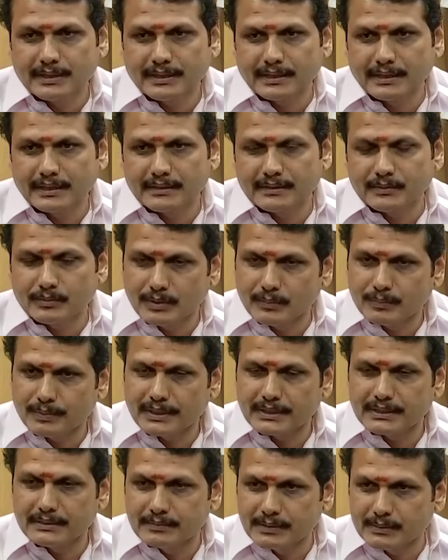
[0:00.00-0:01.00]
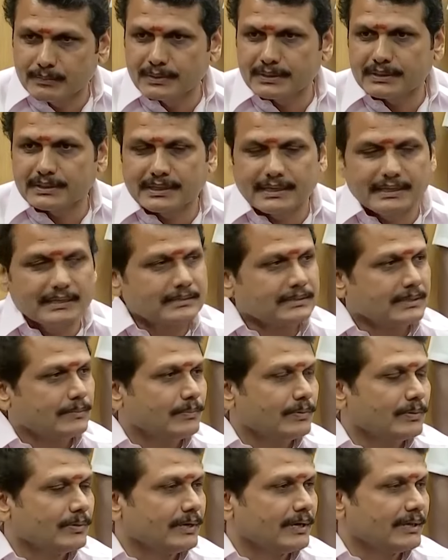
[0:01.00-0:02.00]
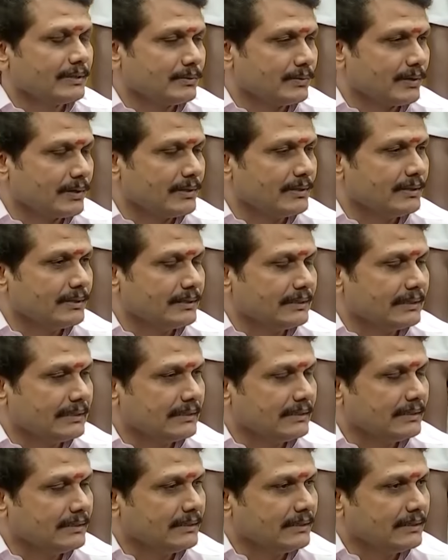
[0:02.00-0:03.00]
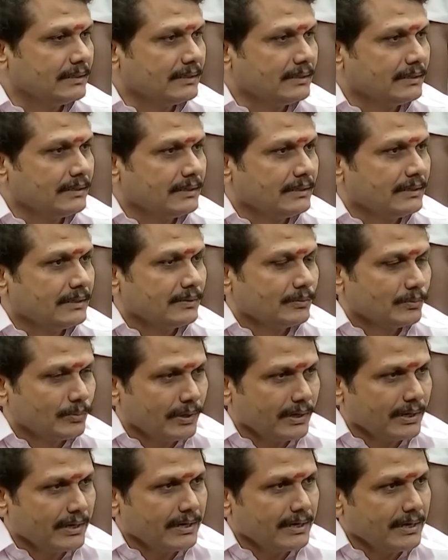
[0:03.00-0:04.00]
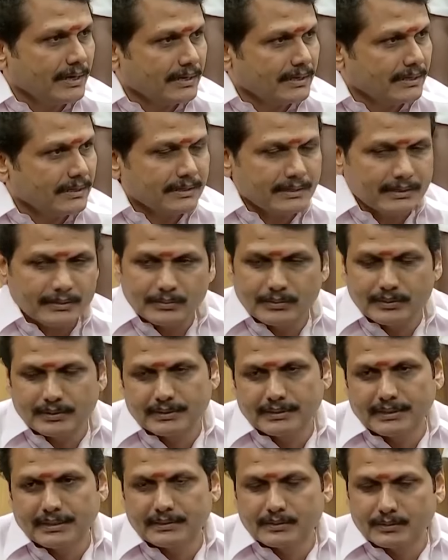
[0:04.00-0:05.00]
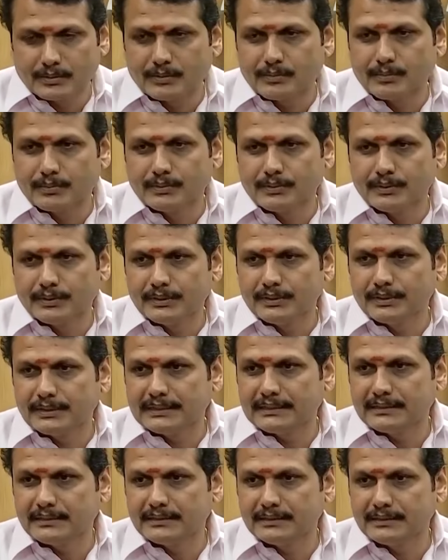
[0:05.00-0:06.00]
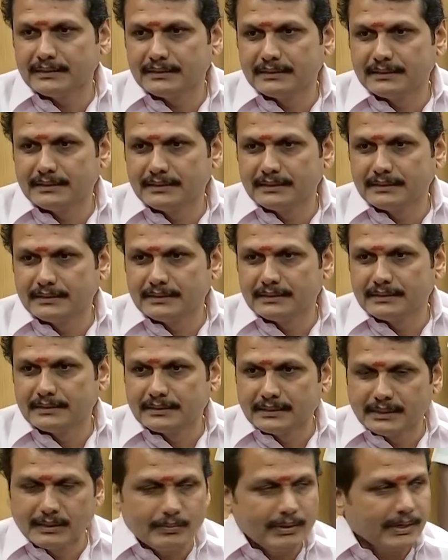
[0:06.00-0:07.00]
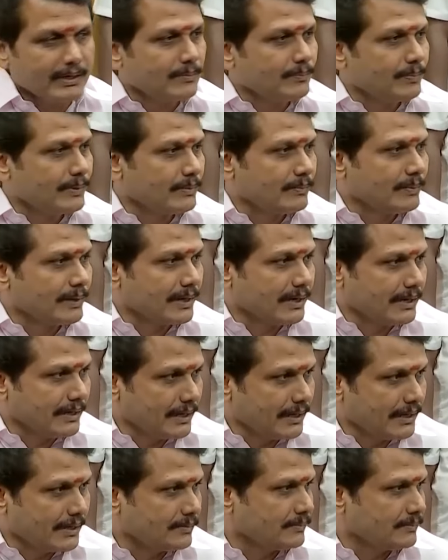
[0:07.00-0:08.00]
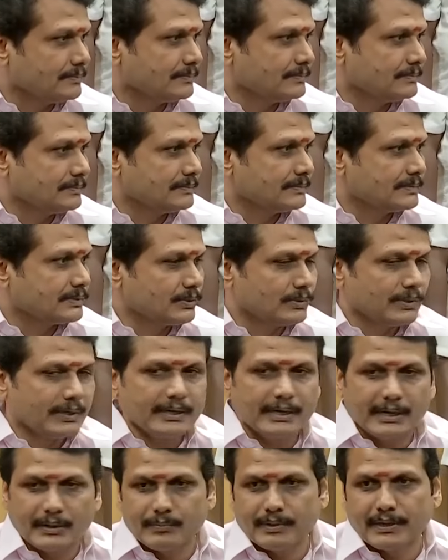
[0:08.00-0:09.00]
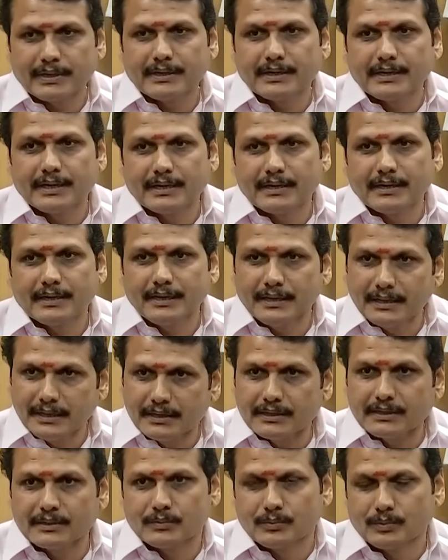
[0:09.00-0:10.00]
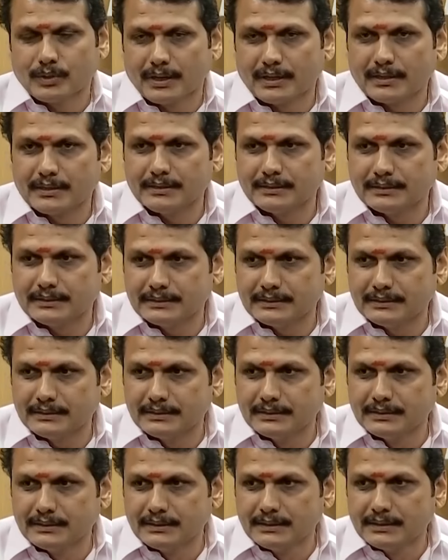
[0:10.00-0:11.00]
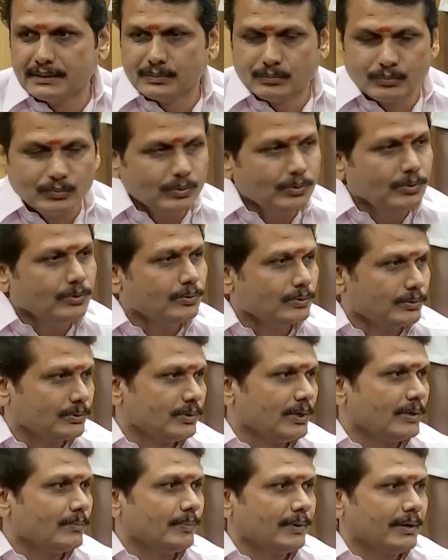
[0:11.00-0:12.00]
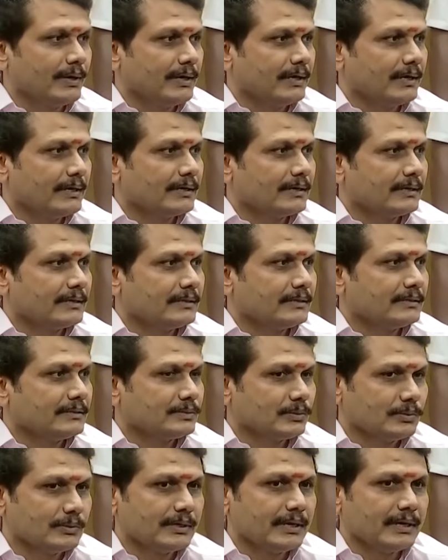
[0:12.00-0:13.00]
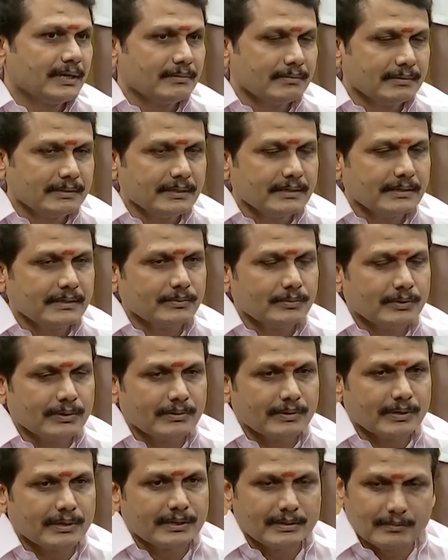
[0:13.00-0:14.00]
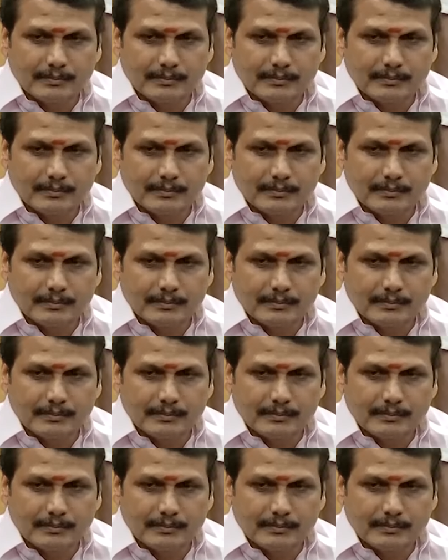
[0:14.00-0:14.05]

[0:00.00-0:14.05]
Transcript: What happened was that uh, the High Court had earlier dismissed Senthil Balaji's bail plea in the case and had said that he had been let out on bail in case of this nature. It would send a wrong signal uh, because it has a larger public interest.